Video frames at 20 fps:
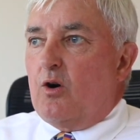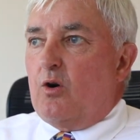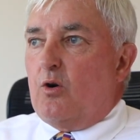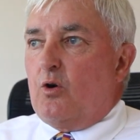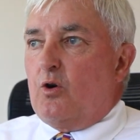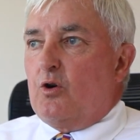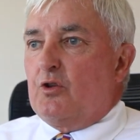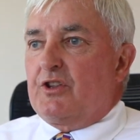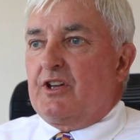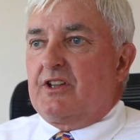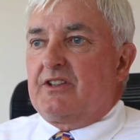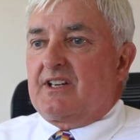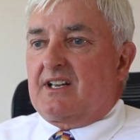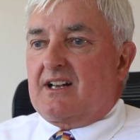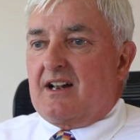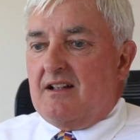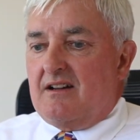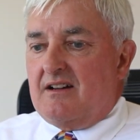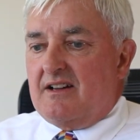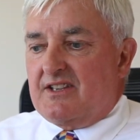or that the
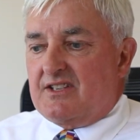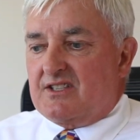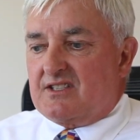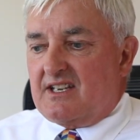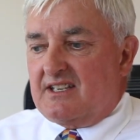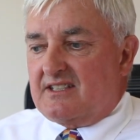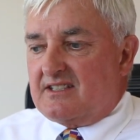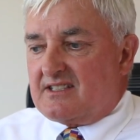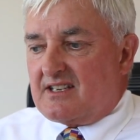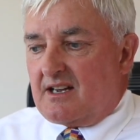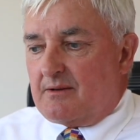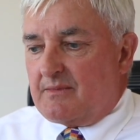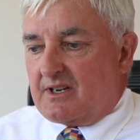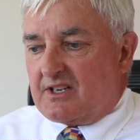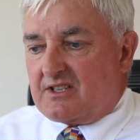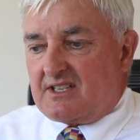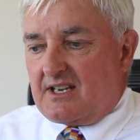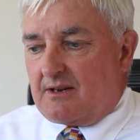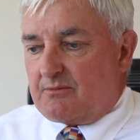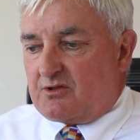clients in some
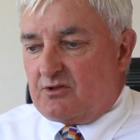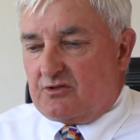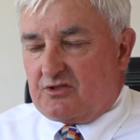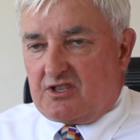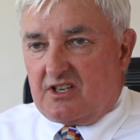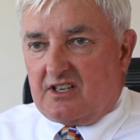exceptional